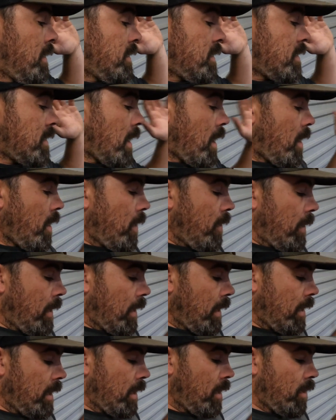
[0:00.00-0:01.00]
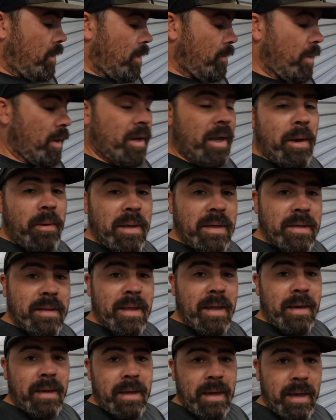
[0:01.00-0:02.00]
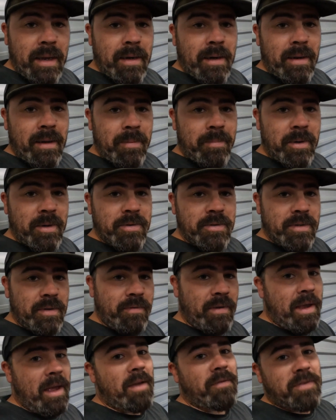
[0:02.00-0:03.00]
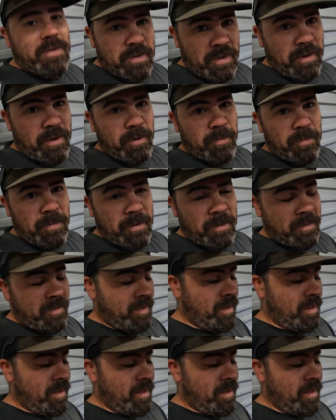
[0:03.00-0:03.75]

So I won't go into that again, because if you have seen them,